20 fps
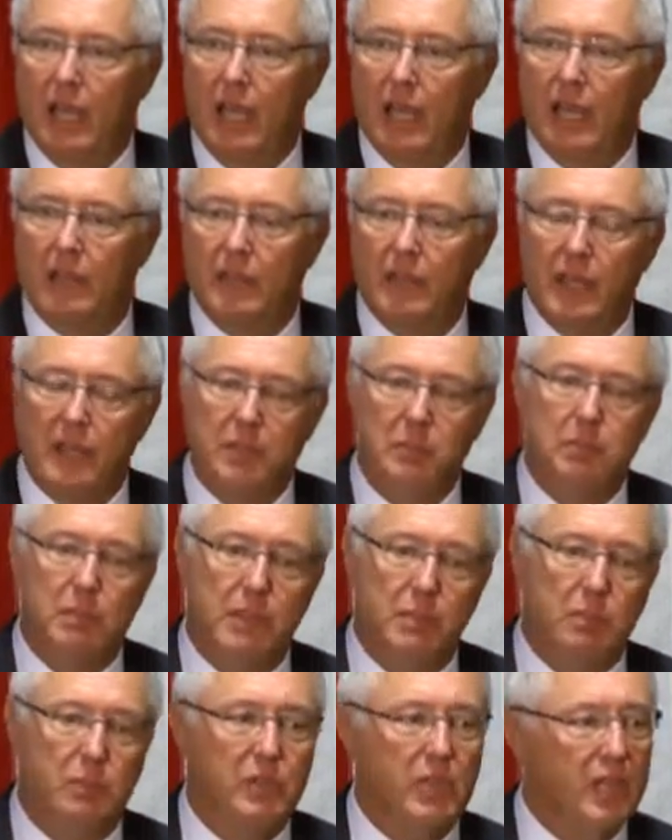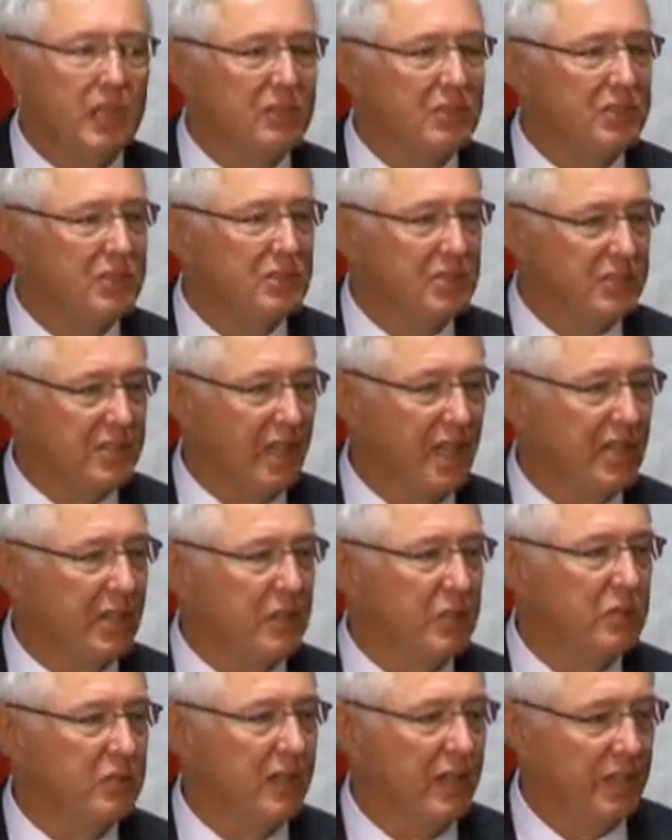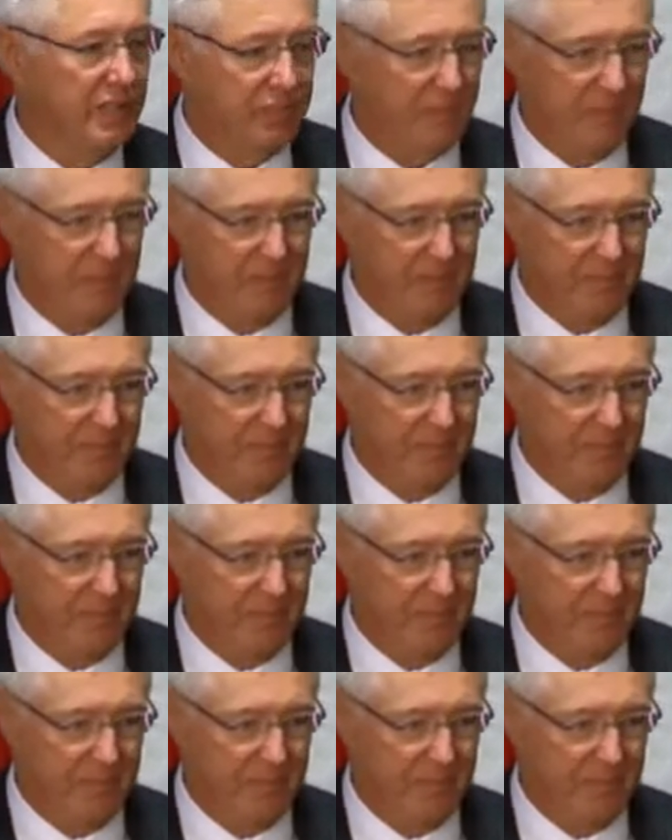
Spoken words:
And then the people gave us a standing ovation.